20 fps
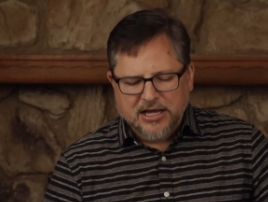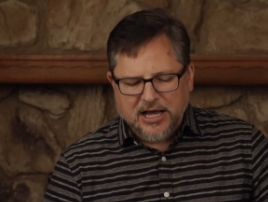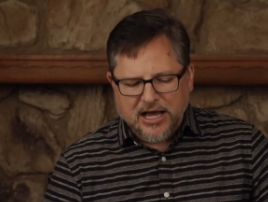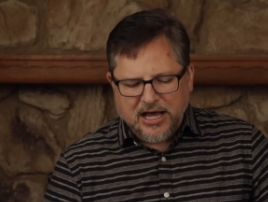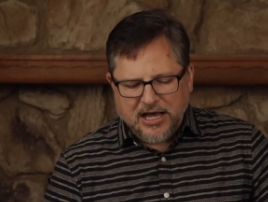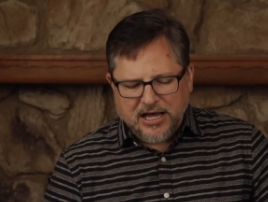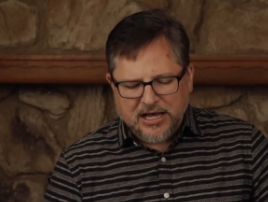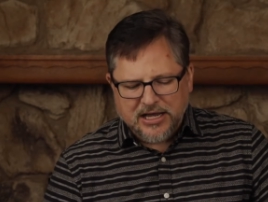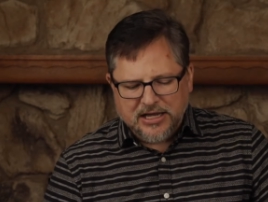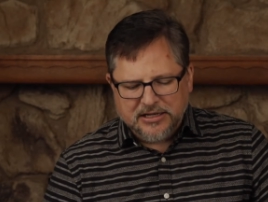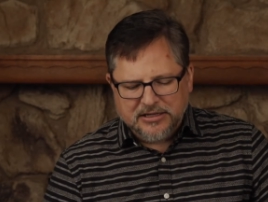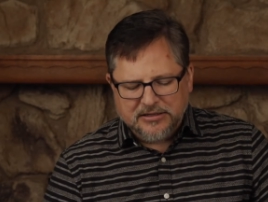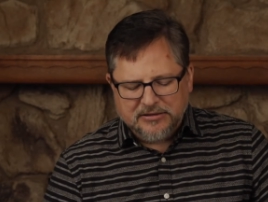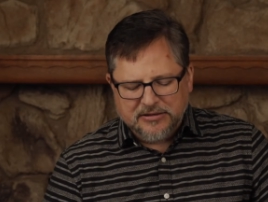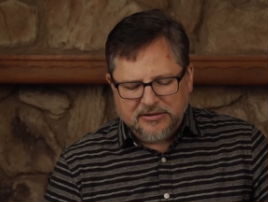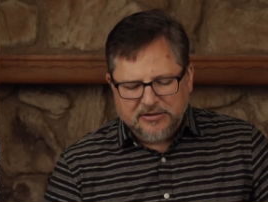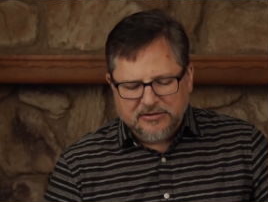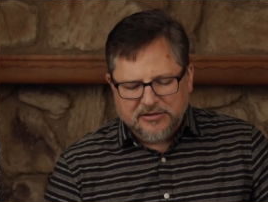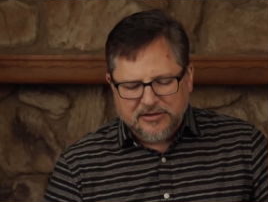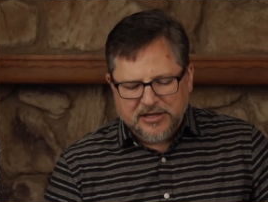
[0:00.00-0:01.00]
uh,
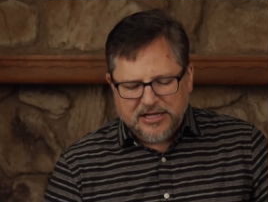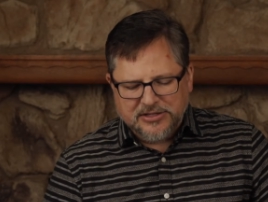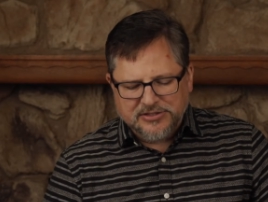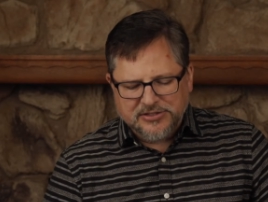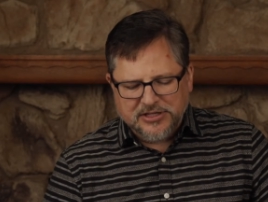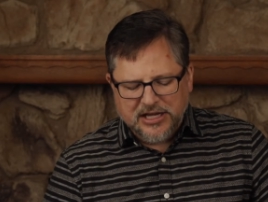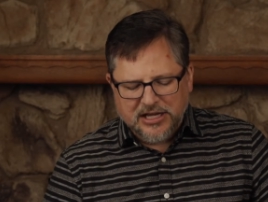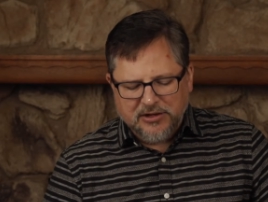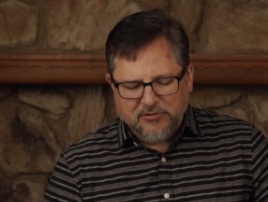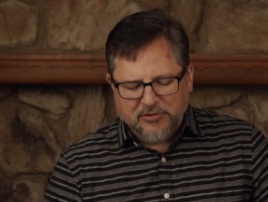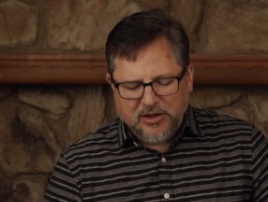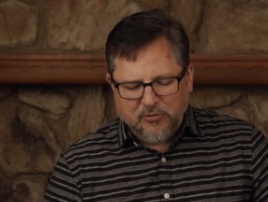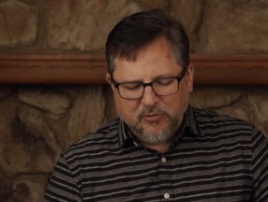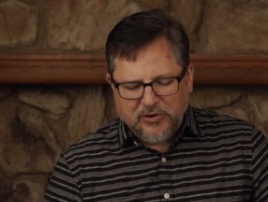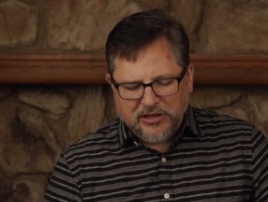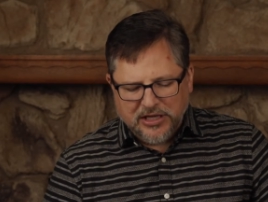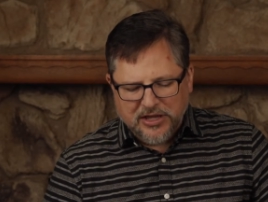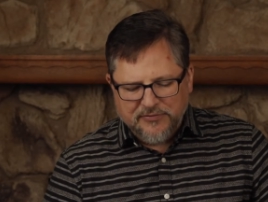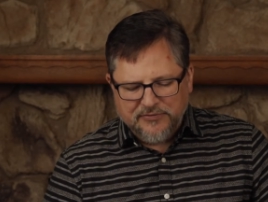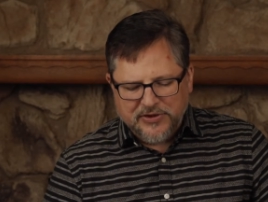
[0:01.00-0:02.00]
that's in, that
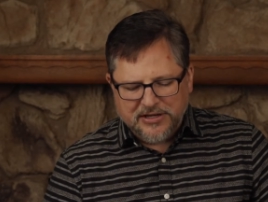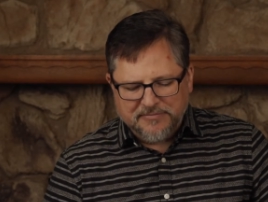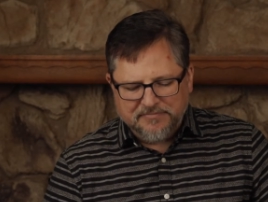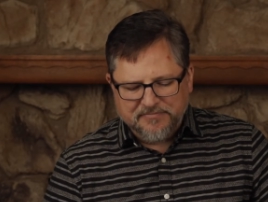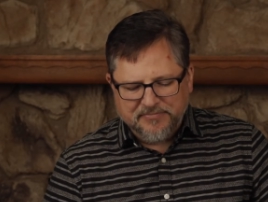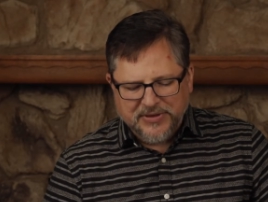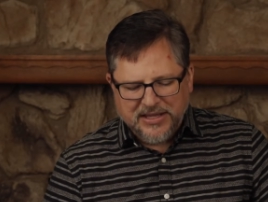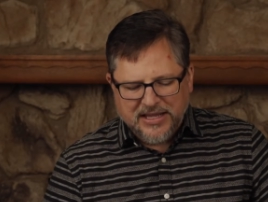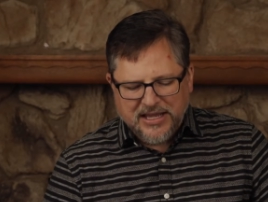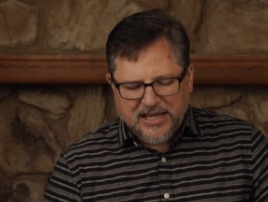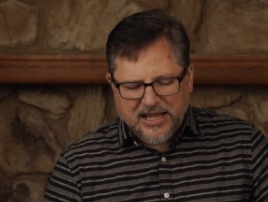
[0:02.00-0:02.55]
we live in?